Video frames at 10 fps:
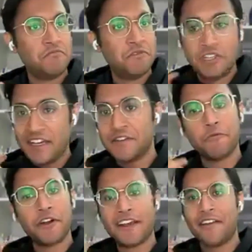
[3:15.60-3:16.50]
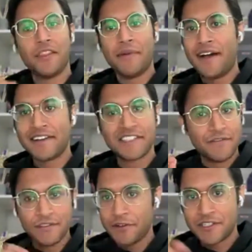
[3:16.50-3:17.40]
doesn't work out of the box,
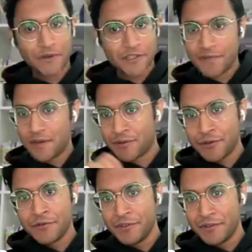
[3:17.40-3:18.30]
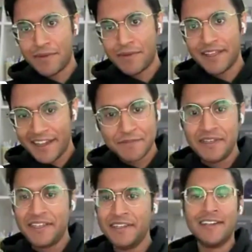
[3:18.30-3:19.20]
even though it's supposed to be approved by the
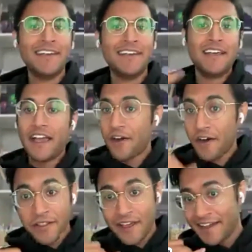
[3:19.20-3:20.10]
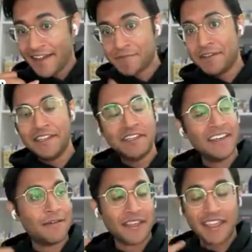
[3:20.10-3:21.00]
ISP. I call the ISP and
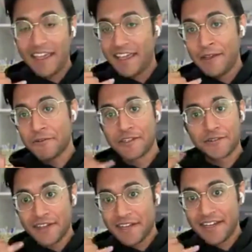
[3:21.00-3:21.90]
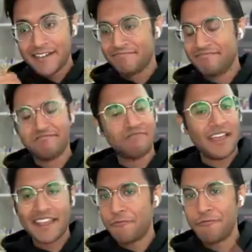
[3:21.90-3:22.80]
I'm like, hey, what's going on? I
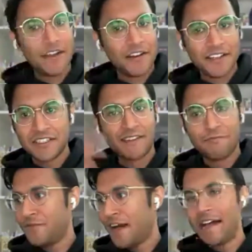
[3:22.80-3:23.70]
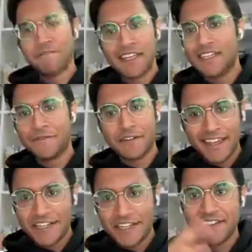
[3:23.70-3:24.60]
get routed to like 5, 10 different
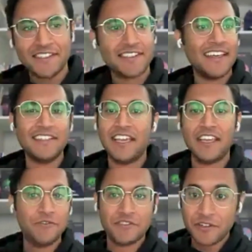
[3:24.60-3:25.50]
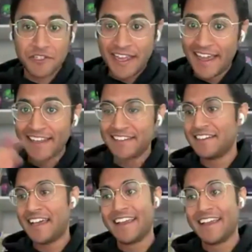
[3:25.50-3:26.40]
agents. I used their chat.
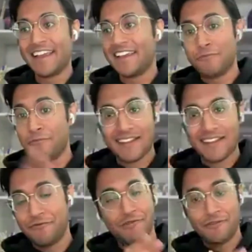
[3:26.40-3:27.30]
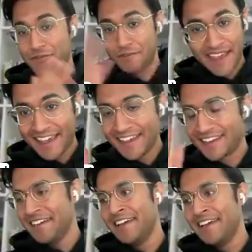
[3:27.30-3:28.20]
I got like it was bad.